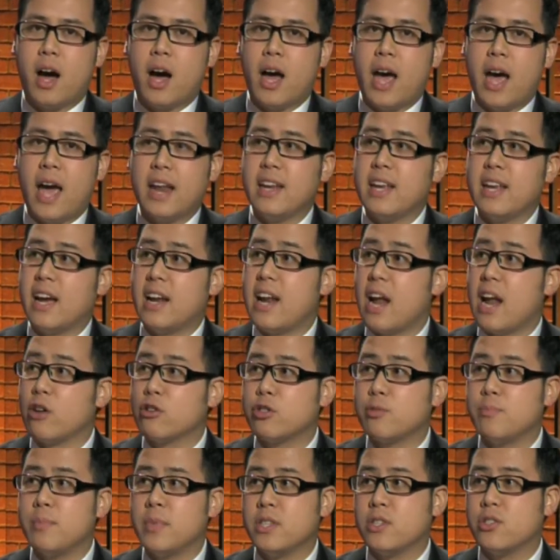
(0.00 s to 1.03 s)
any
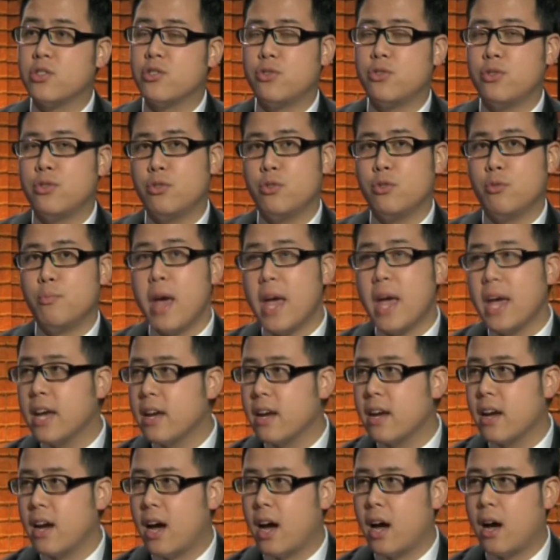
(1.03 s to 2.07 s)
announcements to
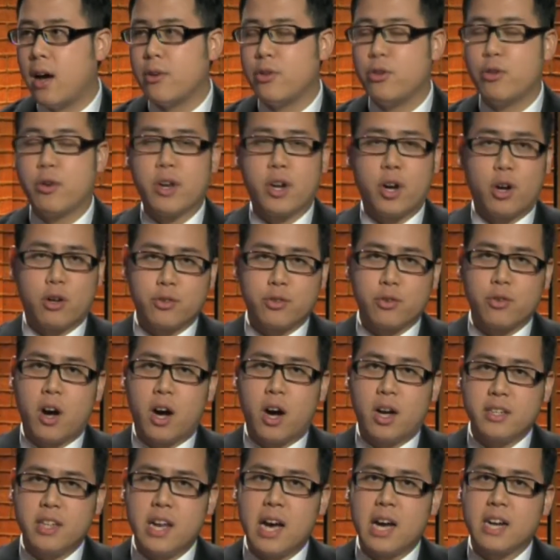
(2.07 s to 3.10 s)
make, you can also
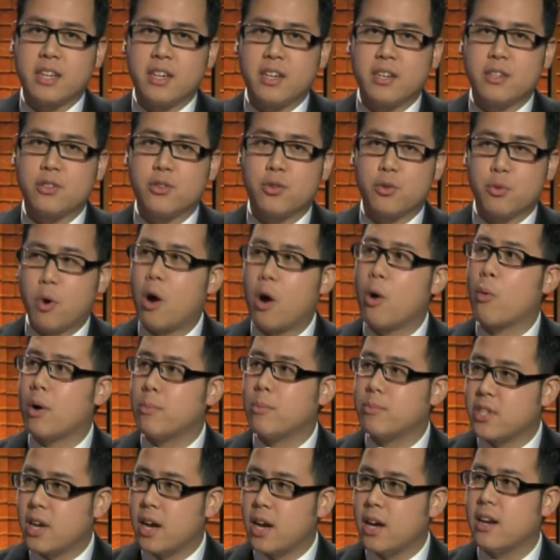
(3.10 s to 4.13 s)
contact us through our
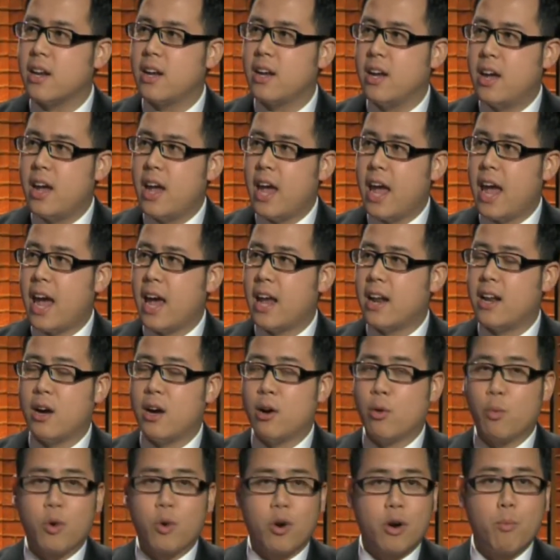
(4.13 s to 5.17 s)
website, and
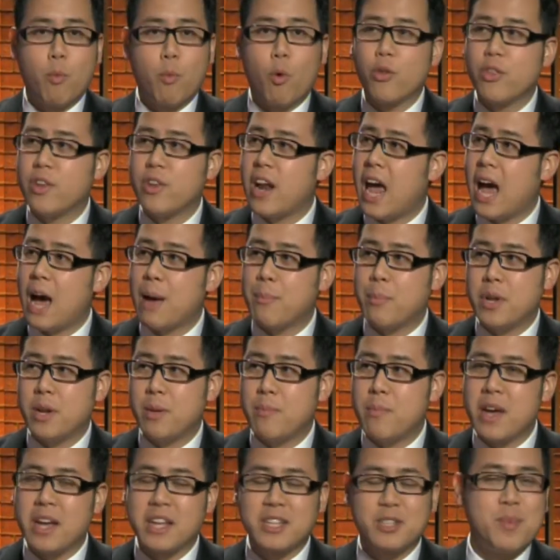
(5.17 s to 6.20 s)
we're more than happy to
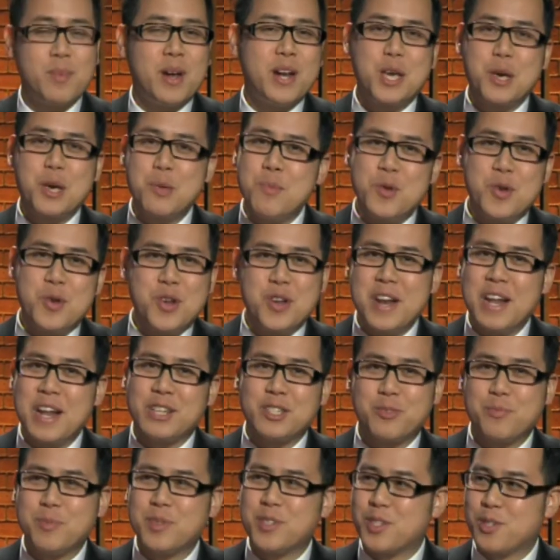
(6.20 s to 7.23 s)
make as many community
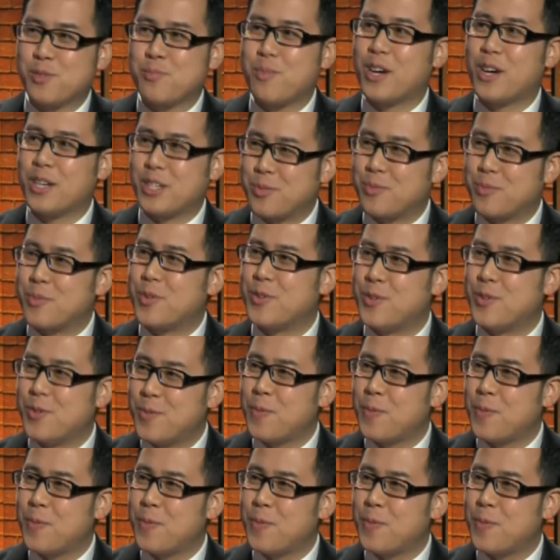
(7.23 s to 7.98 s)
announcements as possible.